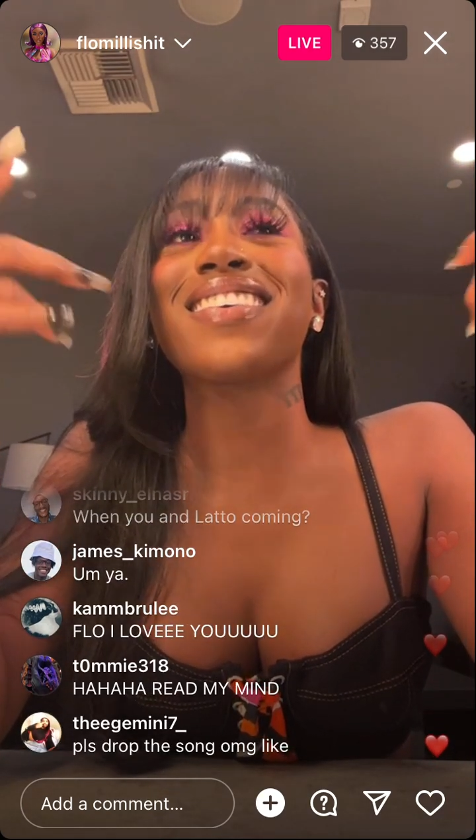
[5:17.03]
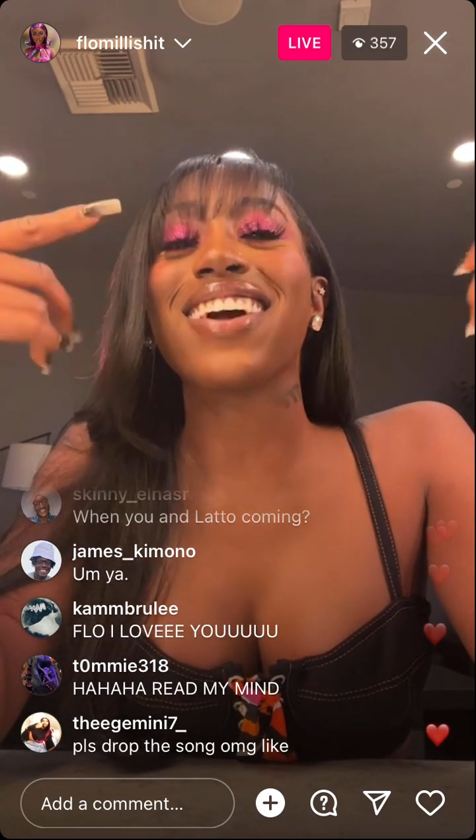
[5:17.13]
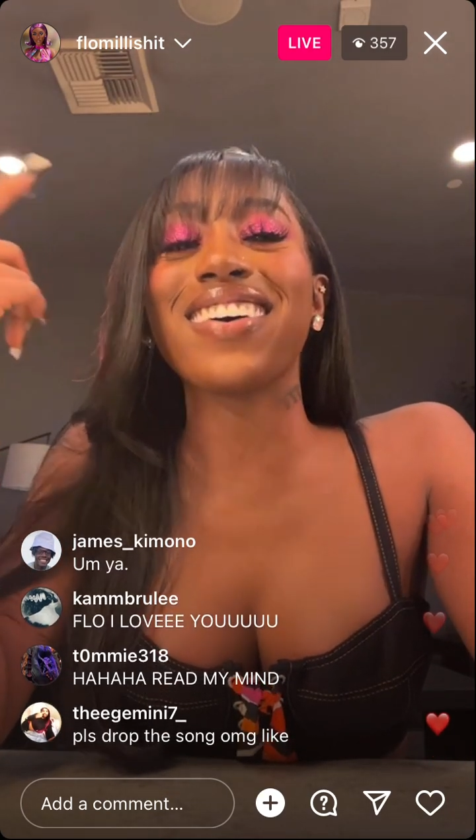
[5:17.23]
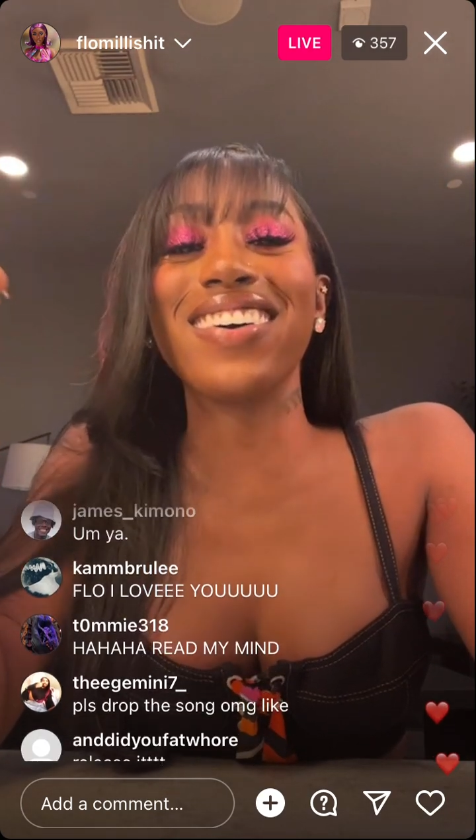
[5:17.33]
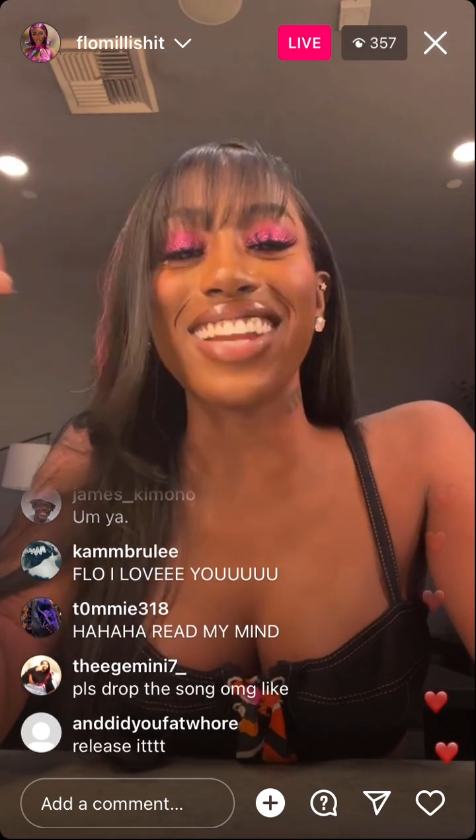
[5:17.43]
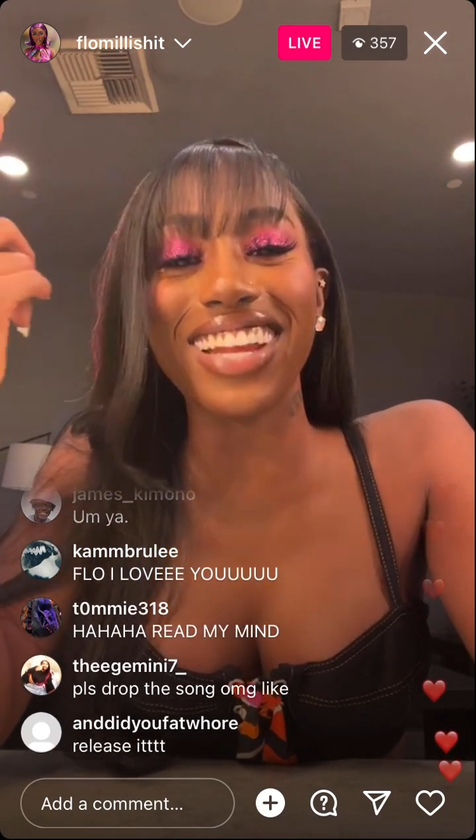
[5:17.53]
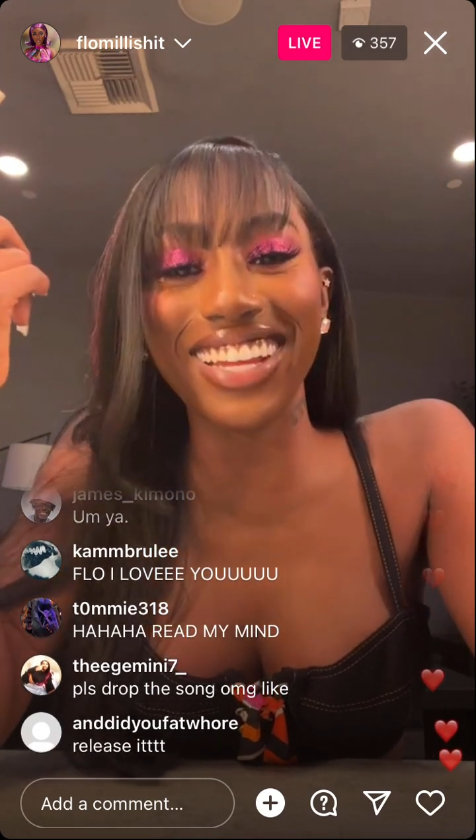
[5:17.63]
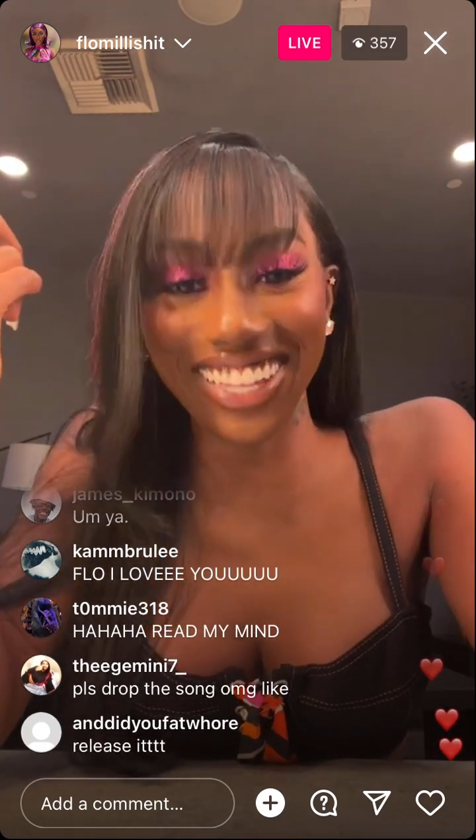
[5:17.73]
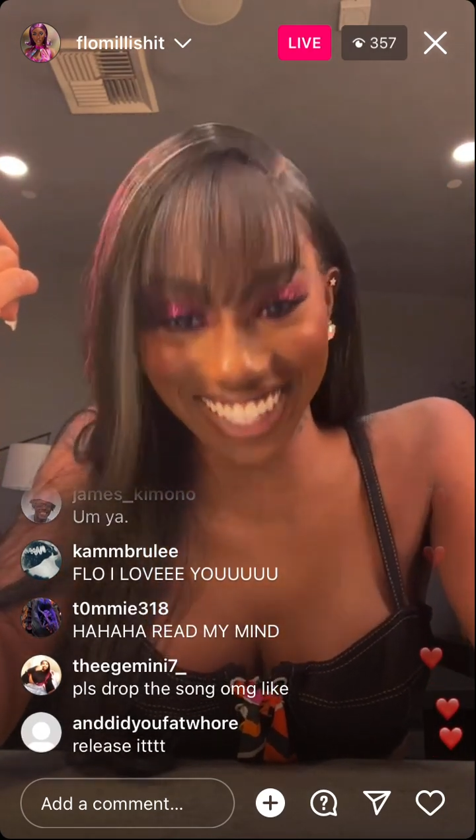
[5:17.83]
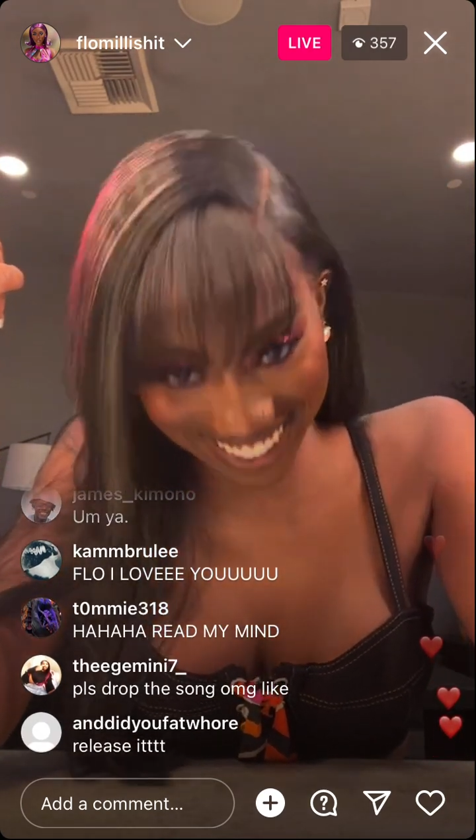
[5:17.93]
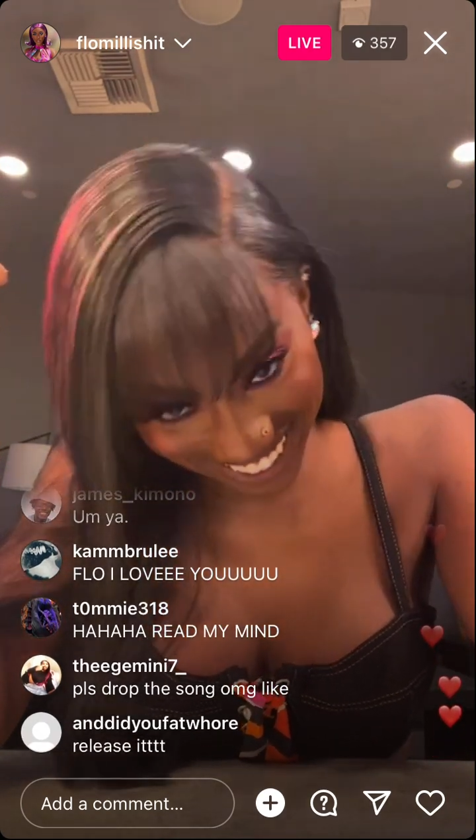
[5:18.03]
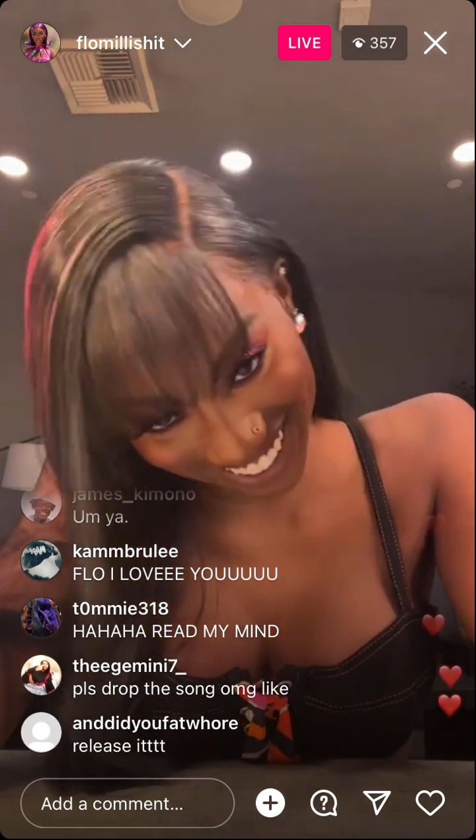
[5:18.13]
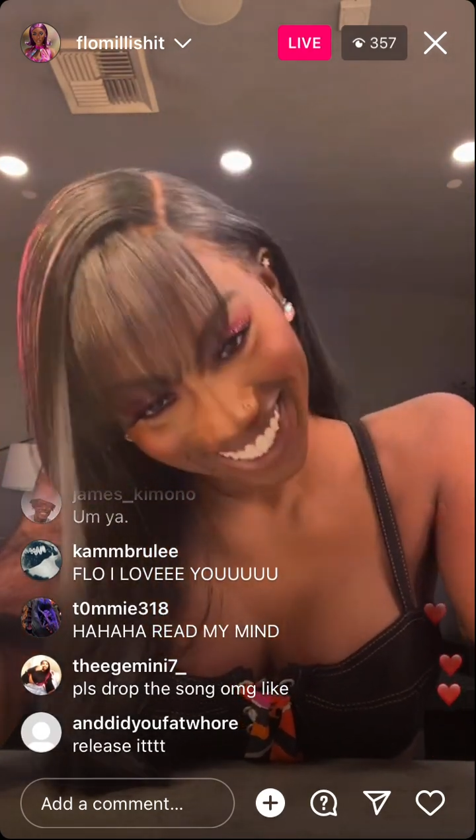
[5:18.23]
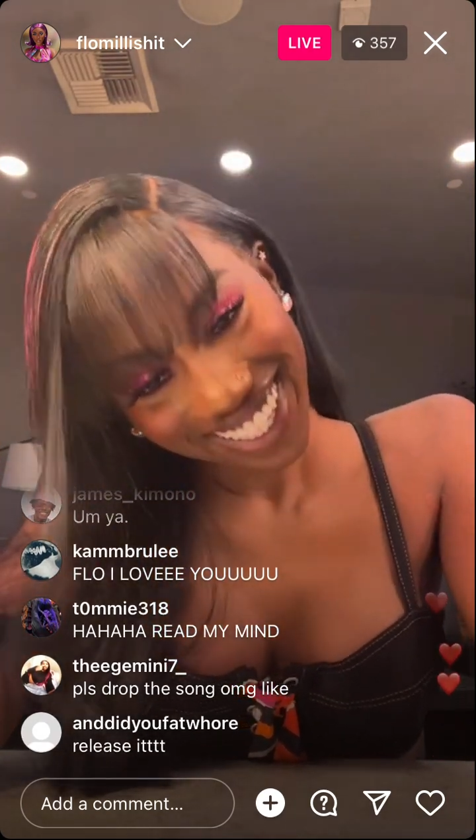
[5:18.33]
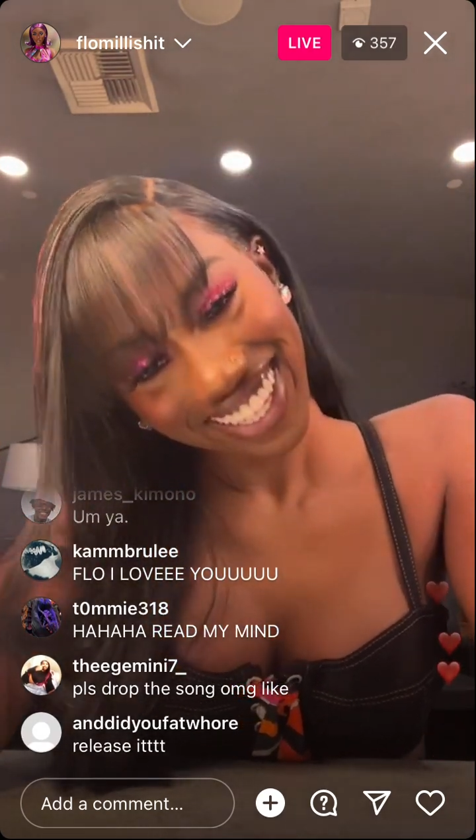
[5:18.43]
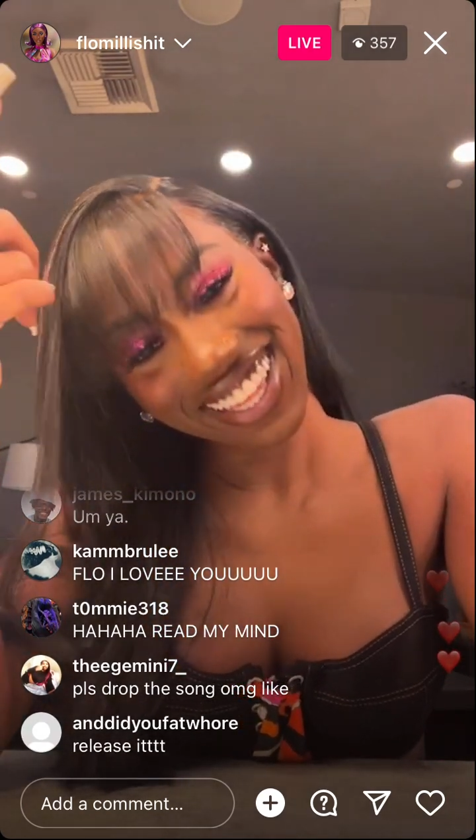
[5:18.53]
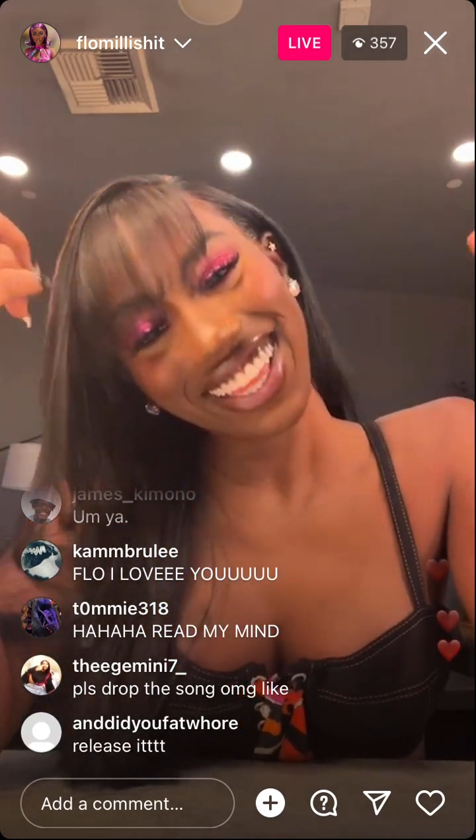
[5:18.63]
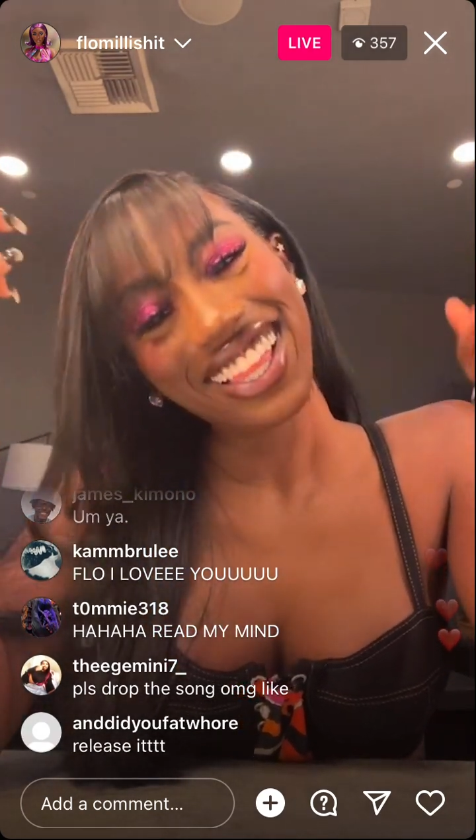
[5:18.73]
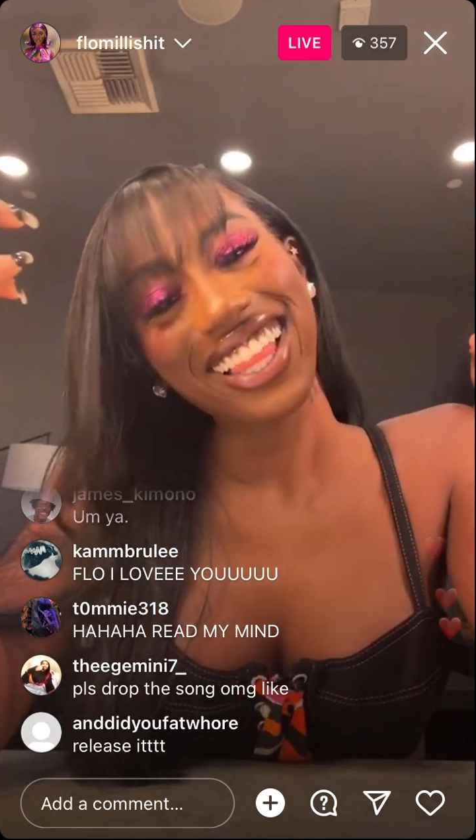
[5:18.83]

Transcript: new music and I don't want y'all to miss that.